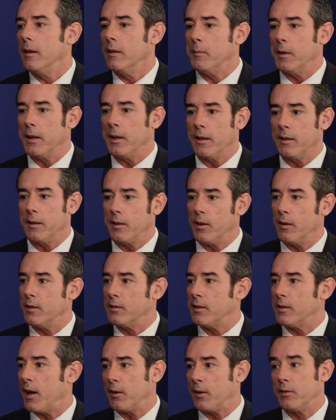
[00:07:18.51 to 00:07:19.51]
meaning they're
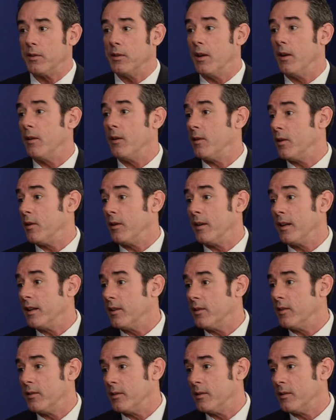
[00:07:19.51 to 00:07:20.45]
entitled to know, are there any